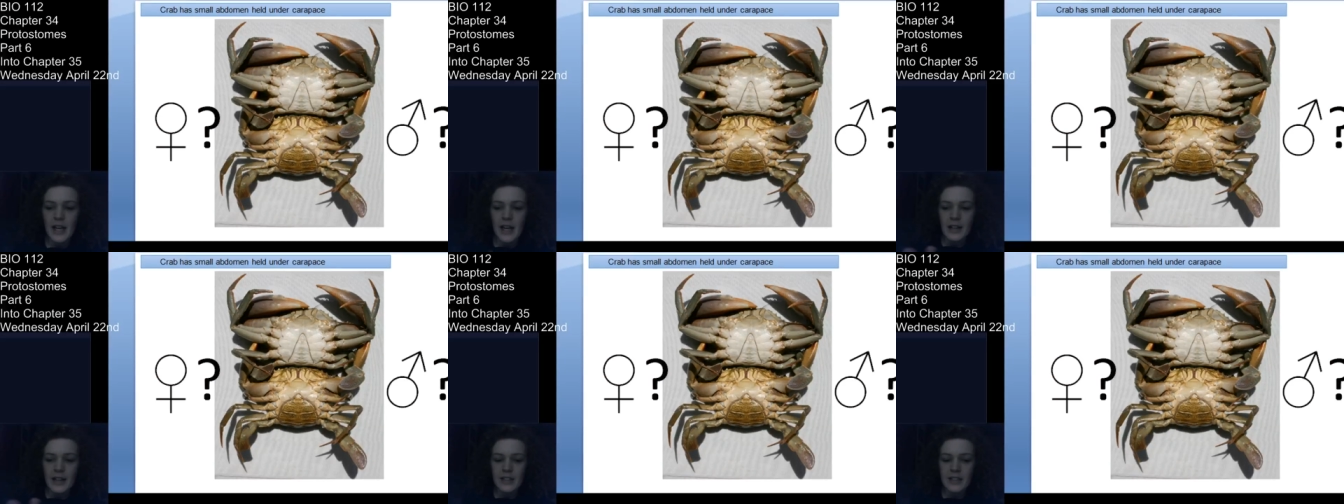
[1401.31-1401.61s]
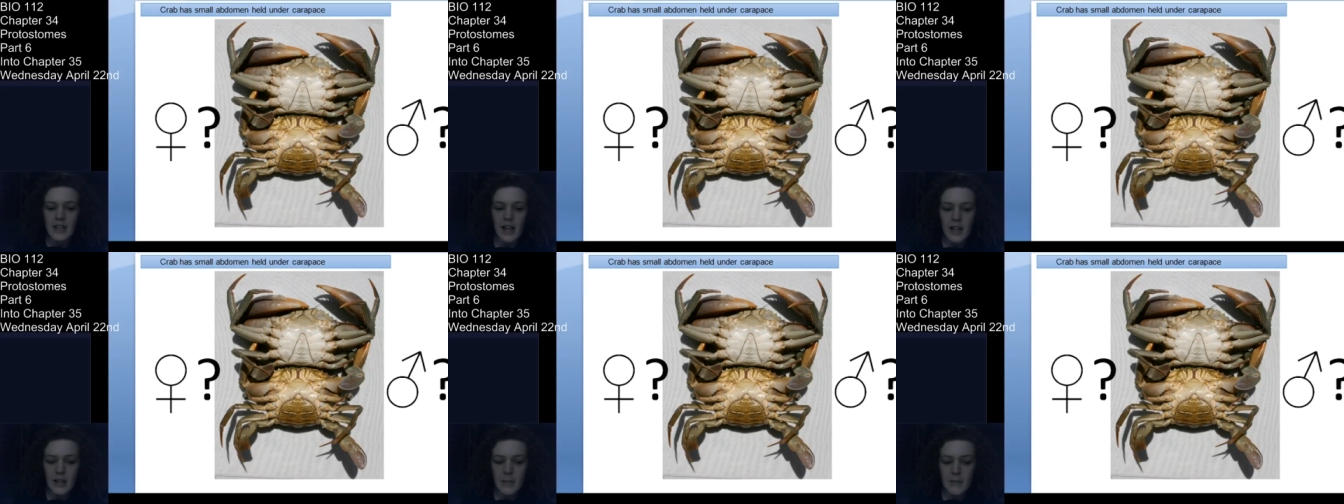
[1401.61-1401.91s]
And to
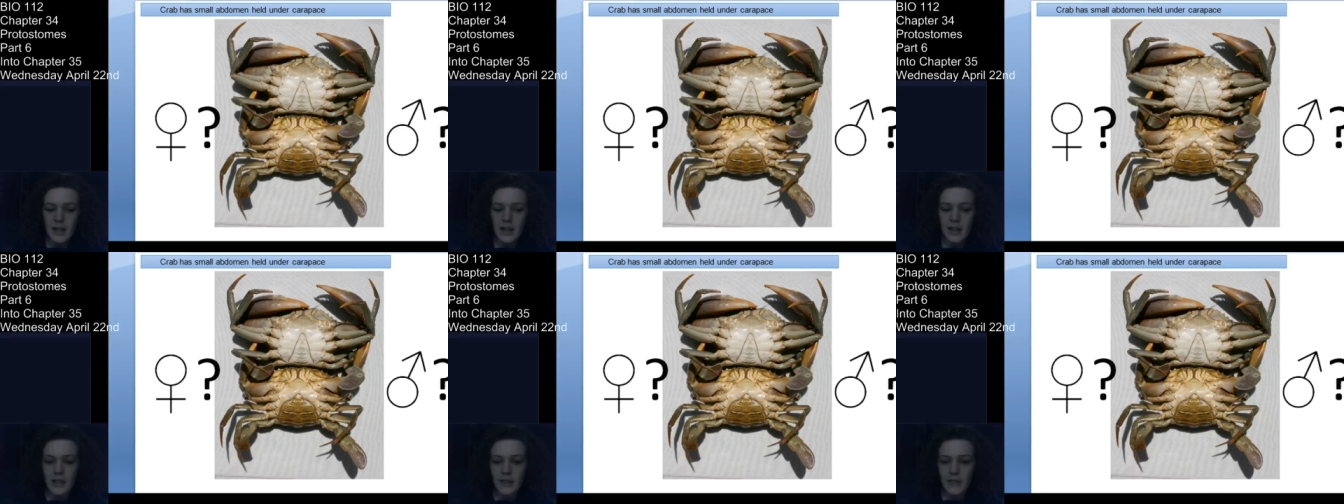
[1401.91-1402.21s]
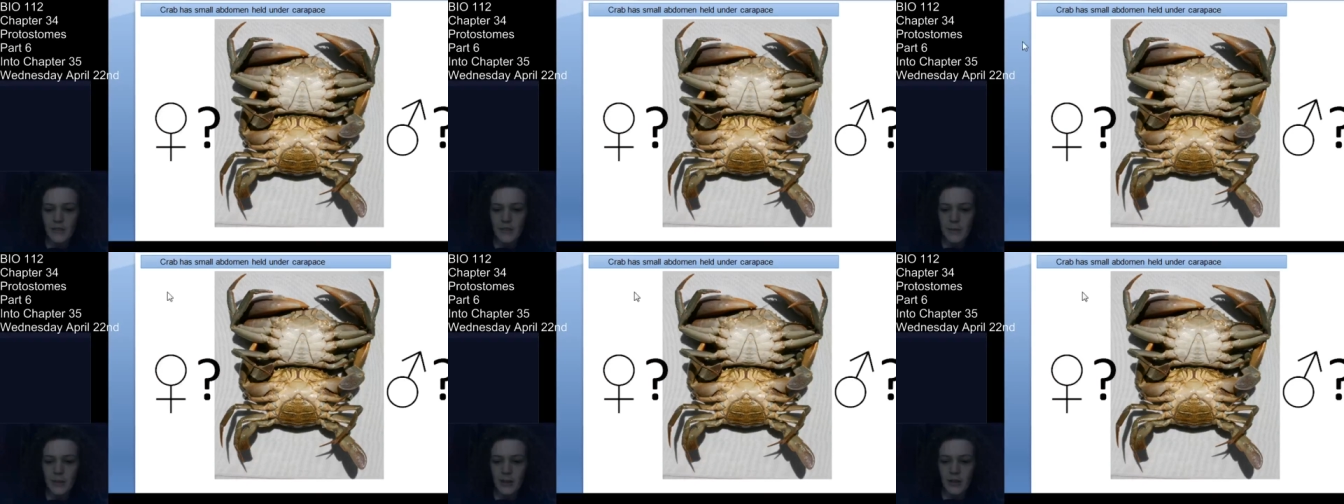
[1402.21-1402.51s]
tell a male and
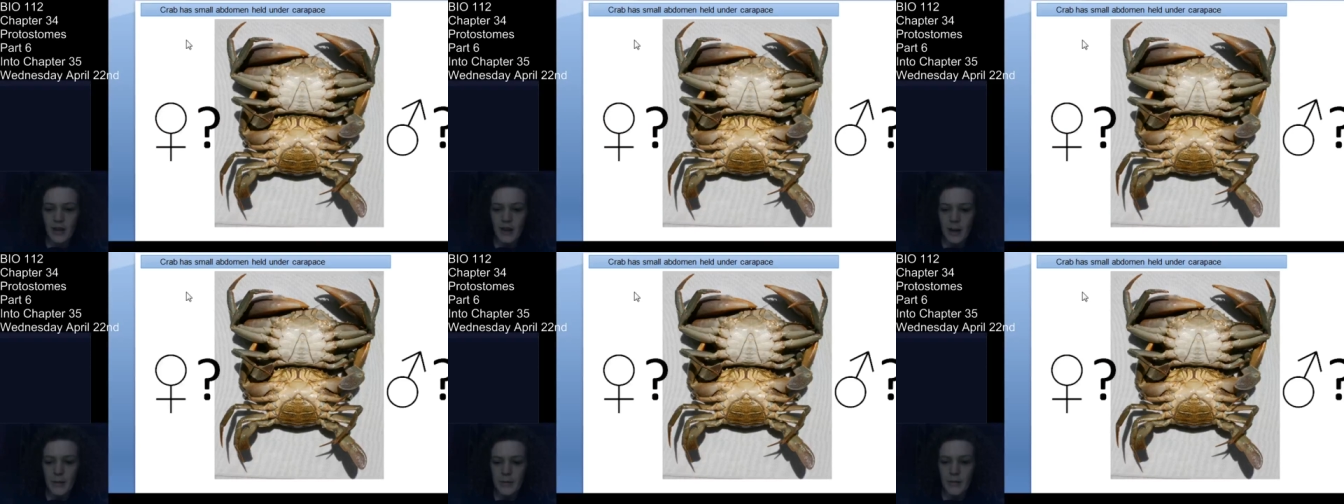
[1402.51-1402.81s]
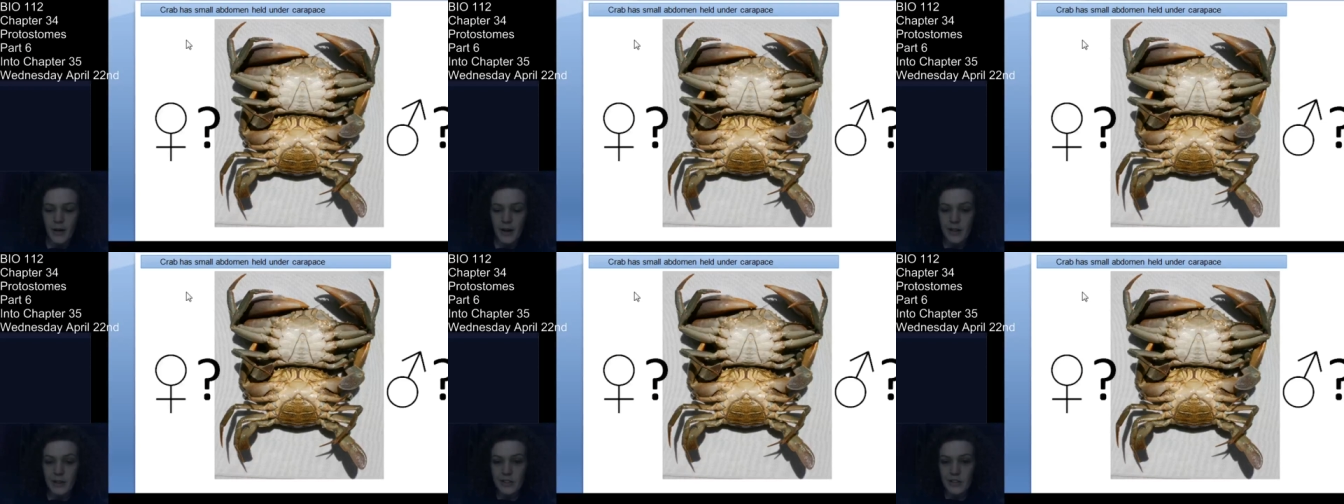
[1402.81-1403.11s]
a female crab
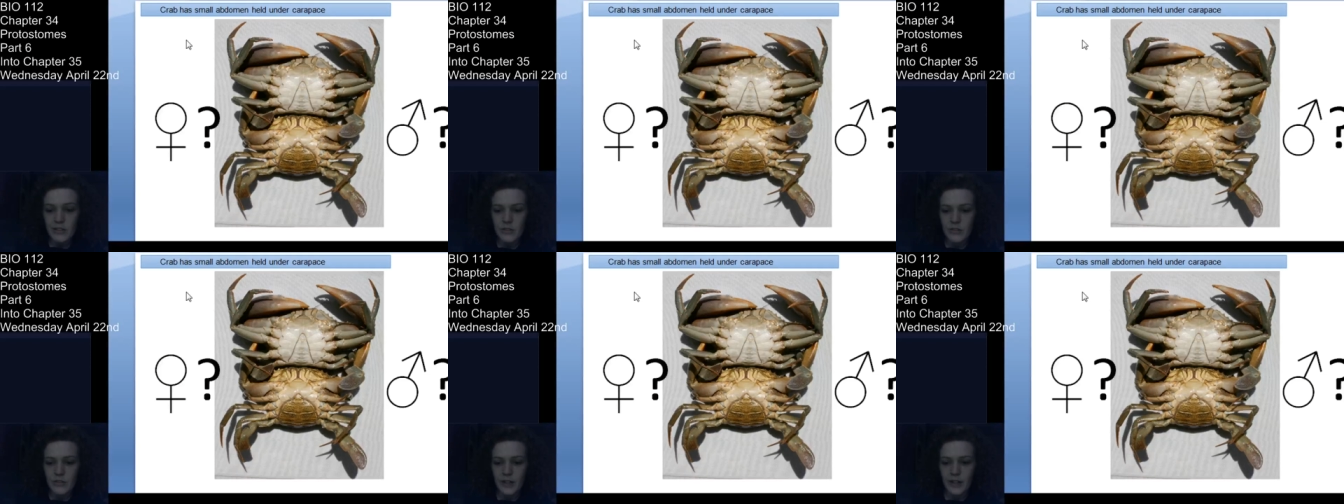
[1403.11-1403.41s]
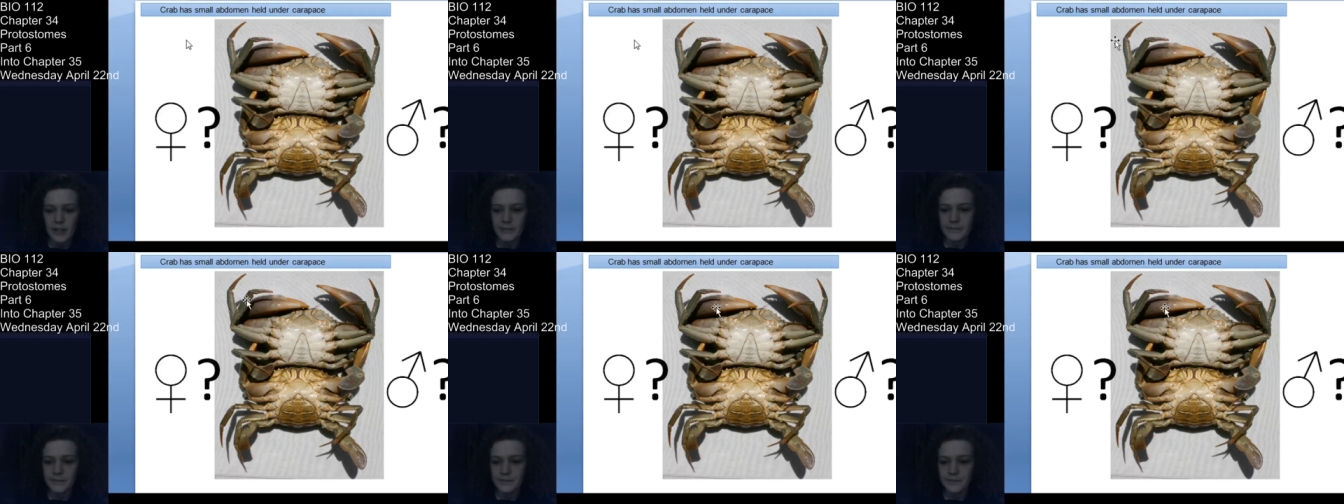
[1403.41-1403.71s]
apart, just for
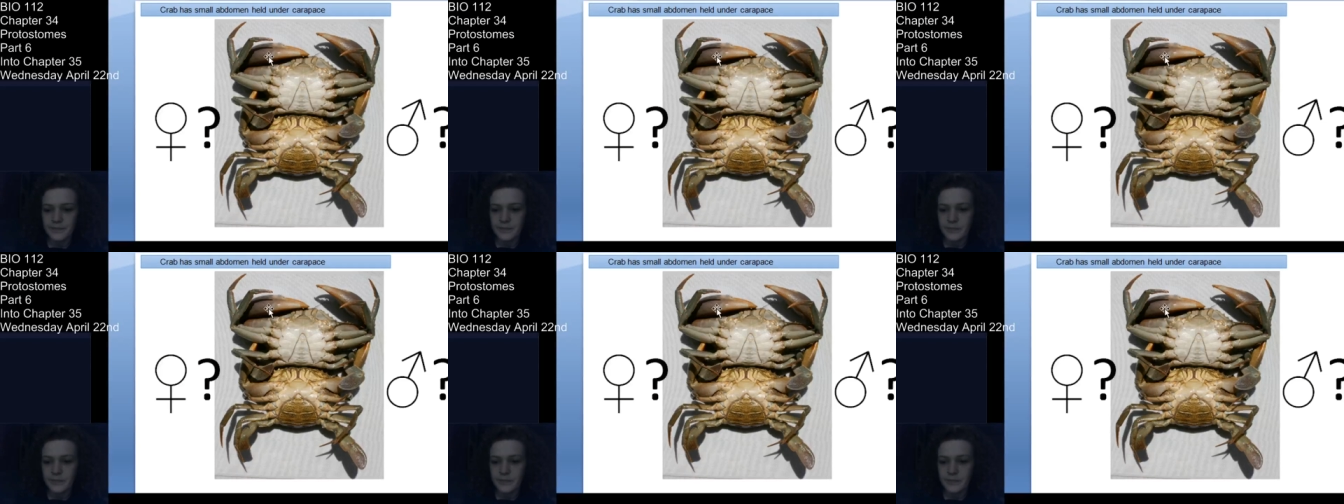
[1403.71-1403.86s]
fun,